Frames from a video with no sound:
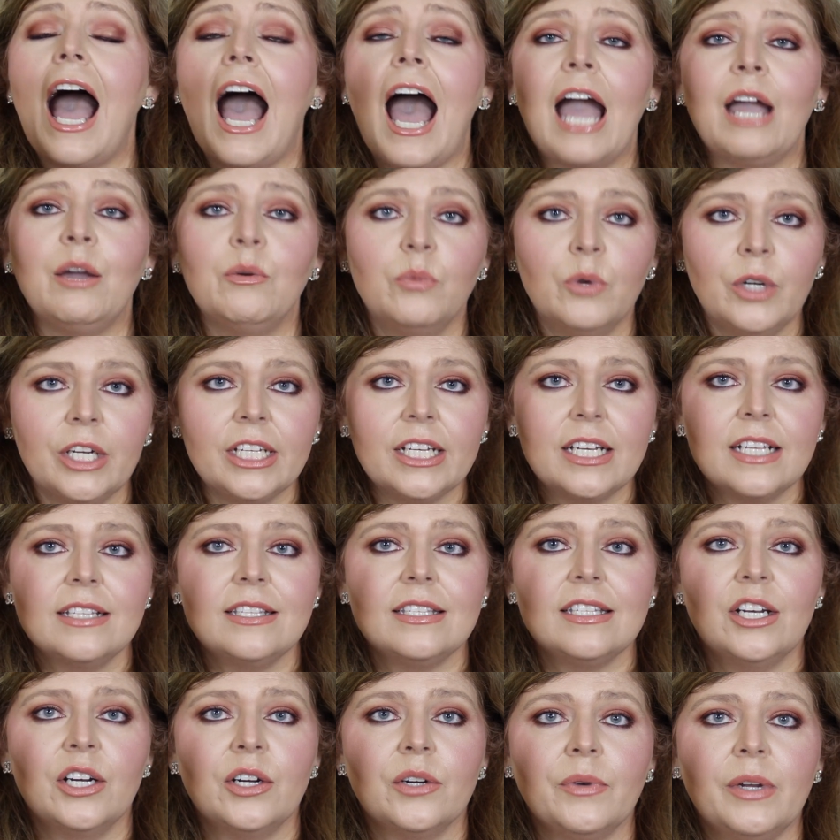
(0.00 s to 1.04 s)
I would
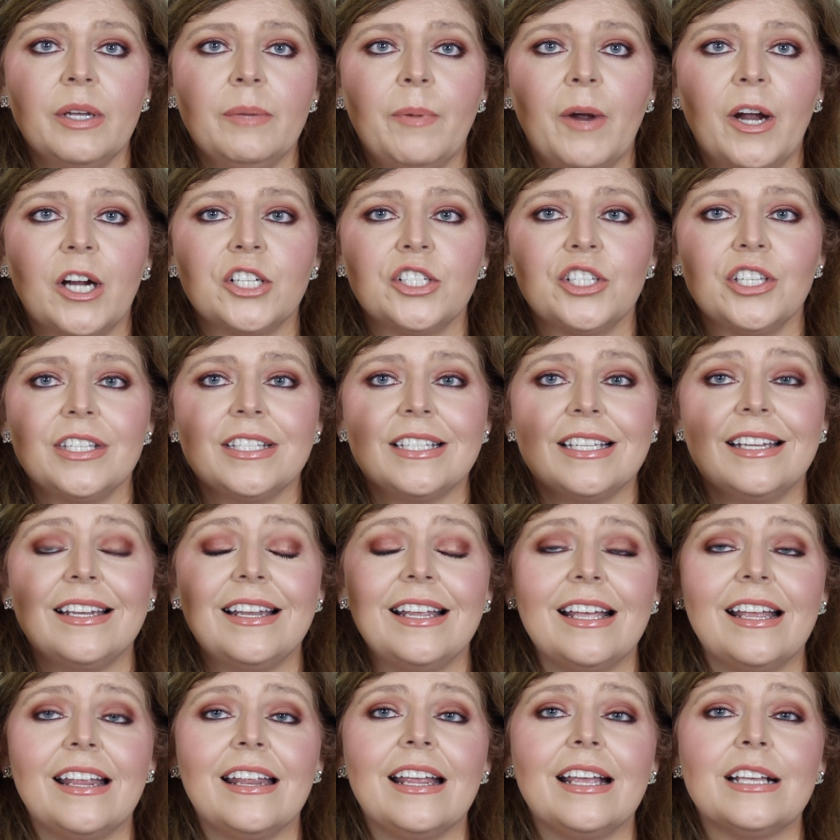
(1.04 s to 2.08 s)
consider repurchasing
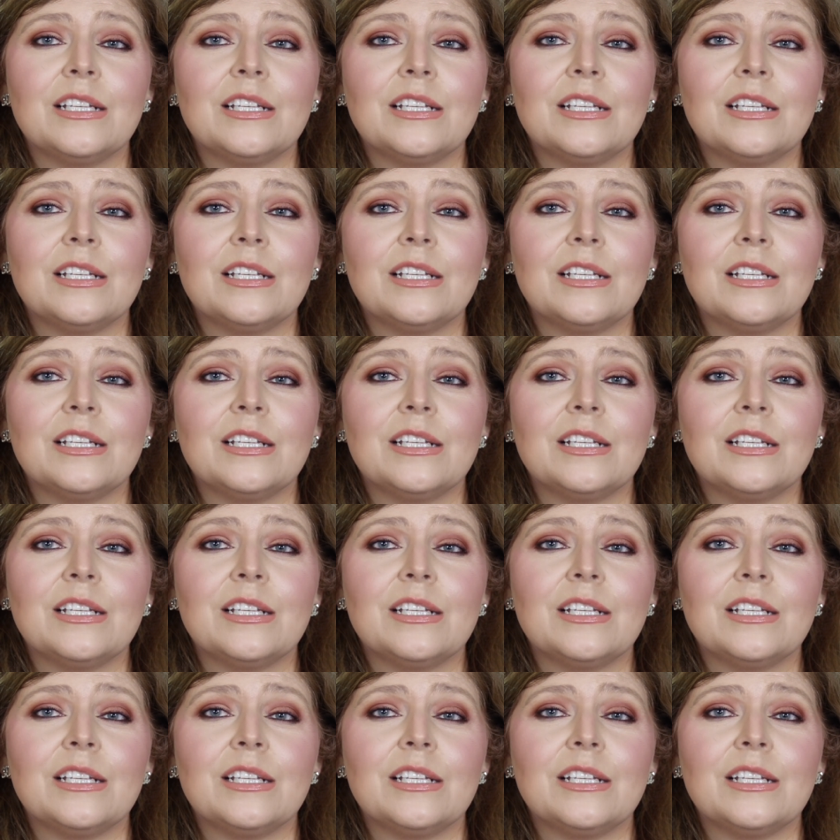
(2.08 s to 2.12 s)
it.